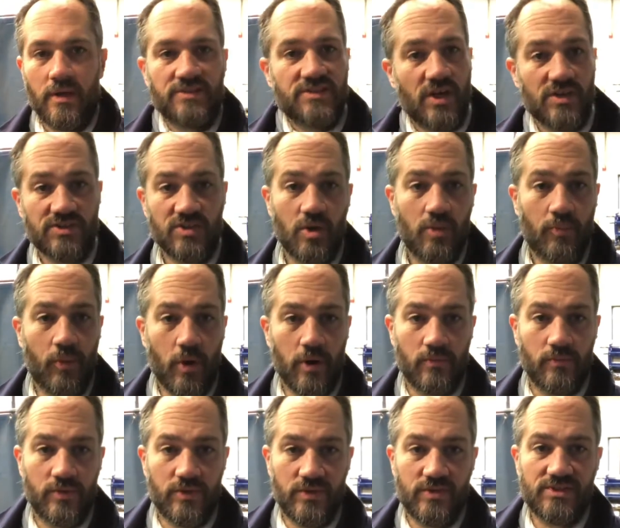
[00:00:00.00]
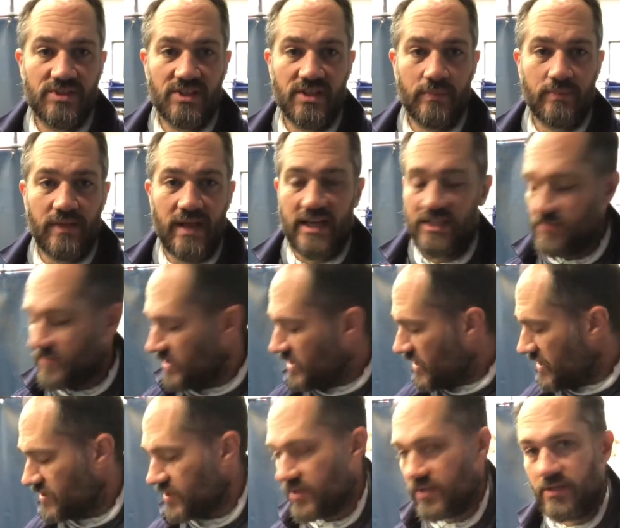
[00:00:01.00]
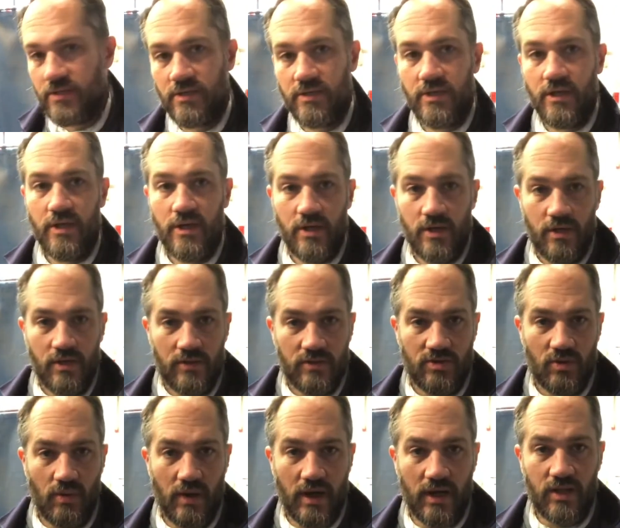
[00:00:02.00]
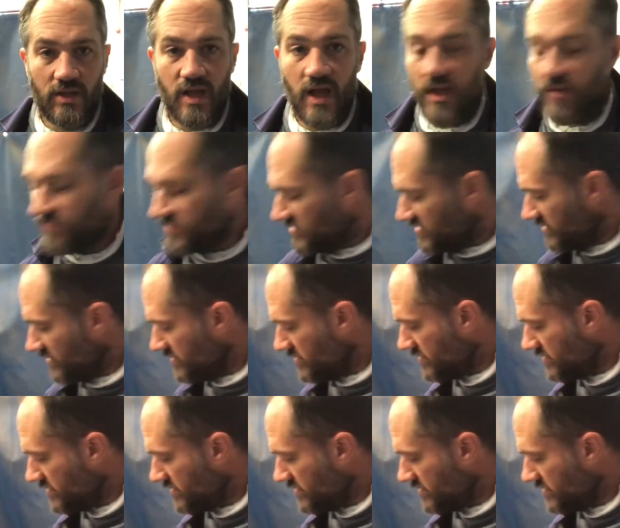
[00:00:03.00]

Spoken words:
also important when using the plasma cutter to wear gloves